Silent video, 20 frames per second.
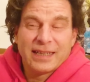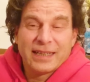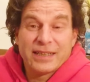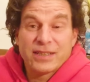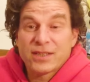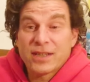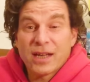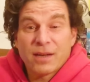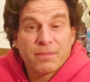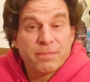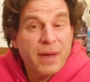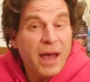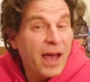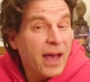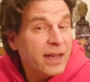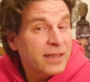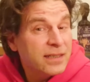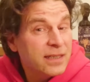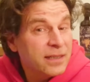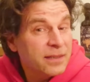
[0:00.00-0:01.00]
It's not
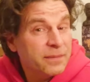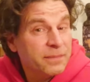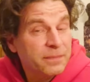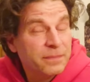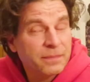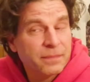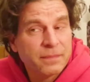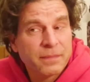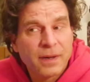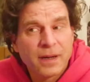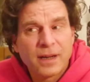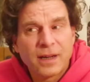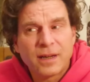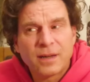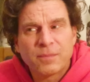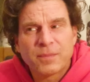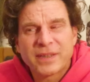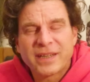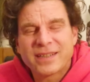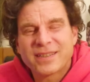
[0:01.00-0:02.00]
bad,
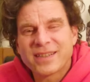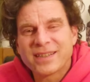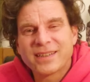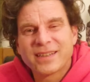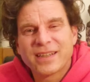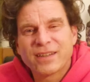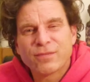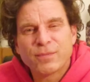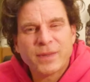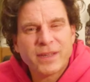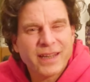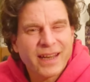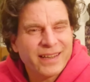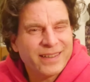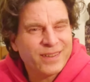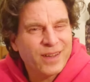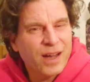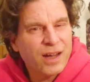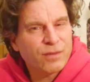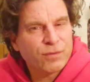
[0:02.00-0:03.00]
but it didn't give me
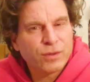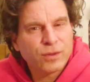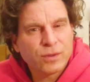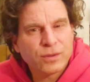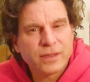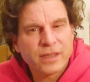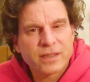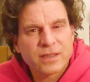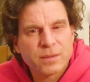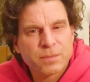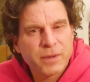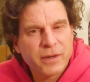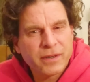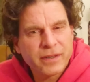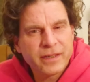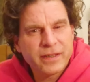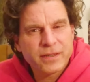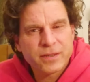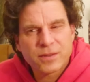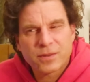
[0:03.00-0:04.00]
a novel
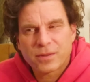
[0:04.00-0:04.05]
experience